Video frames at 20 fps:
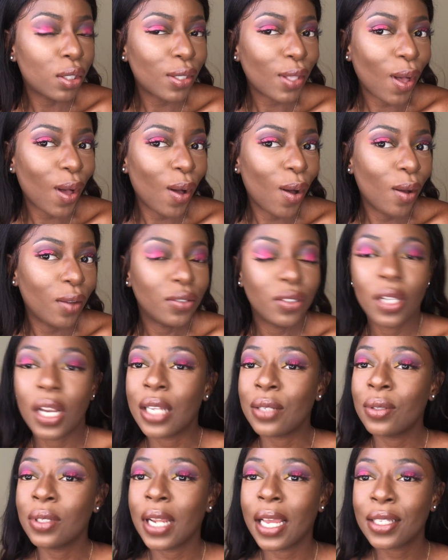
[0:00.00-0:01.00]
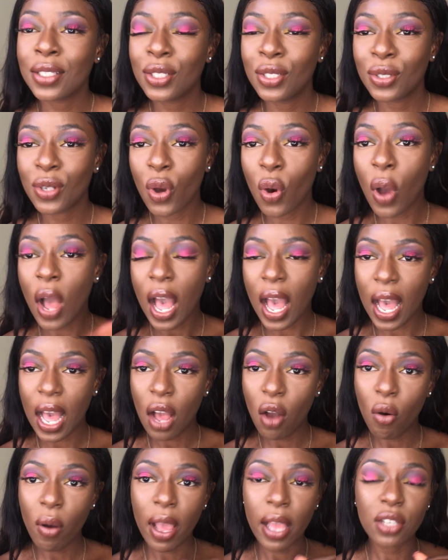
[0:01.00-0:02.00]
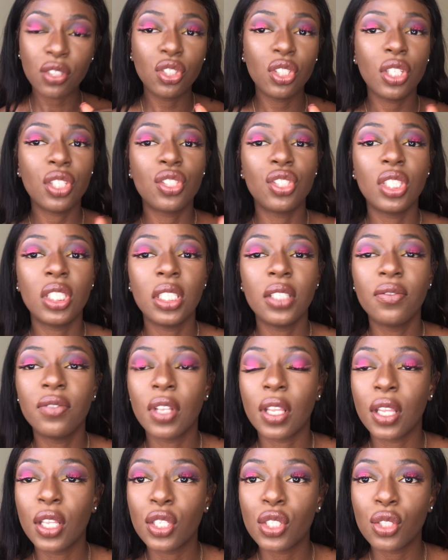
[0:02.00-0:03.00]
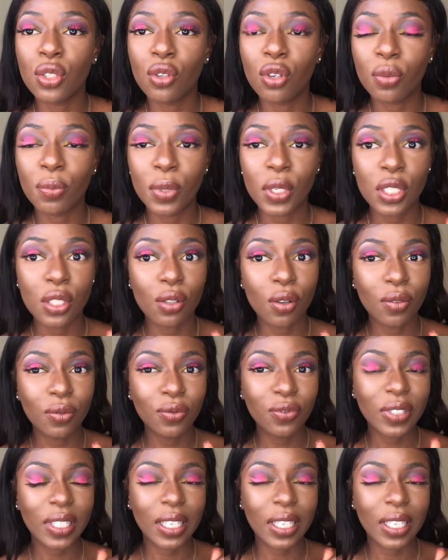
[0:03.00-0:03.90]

So if you guys would like to know how I actually achieved this look, please don't